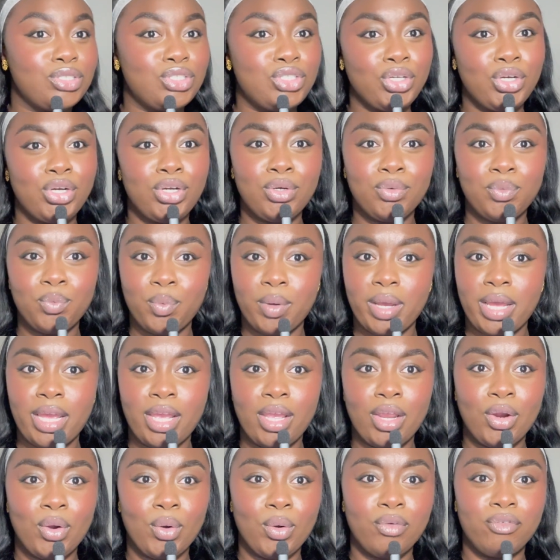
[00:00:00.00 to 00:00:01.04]
certain
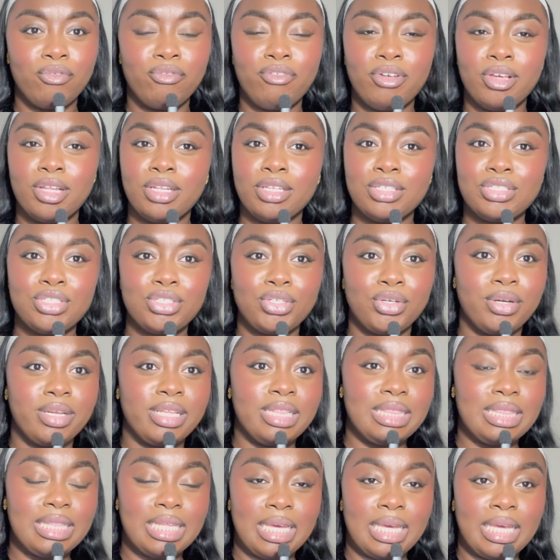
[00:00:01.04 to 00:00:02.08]
way or feel a
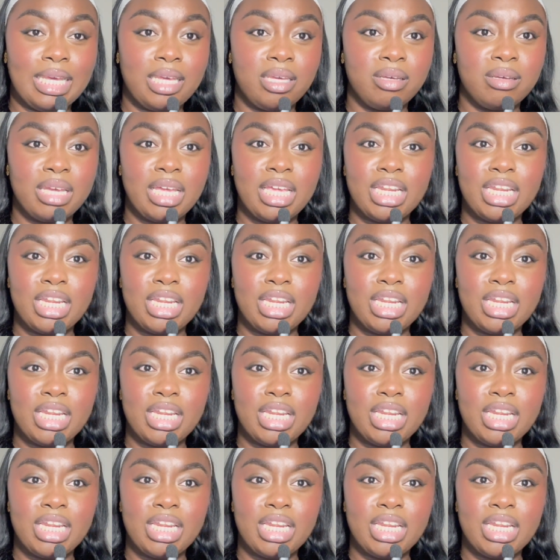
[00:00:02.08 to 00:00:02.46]
certain thing.